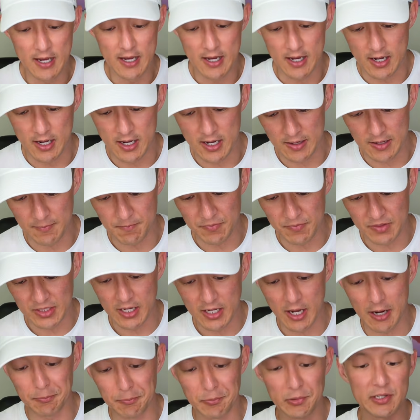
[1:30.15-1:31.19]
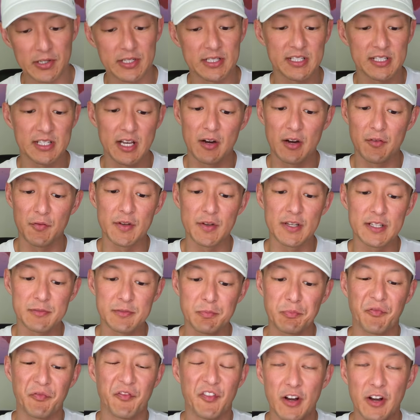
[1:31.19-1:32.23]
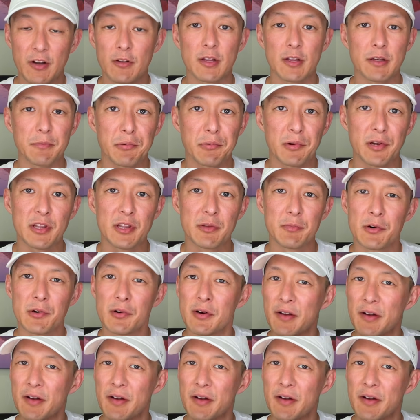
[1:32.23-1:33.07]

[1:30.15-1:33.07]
The upper itself is fairly breathable.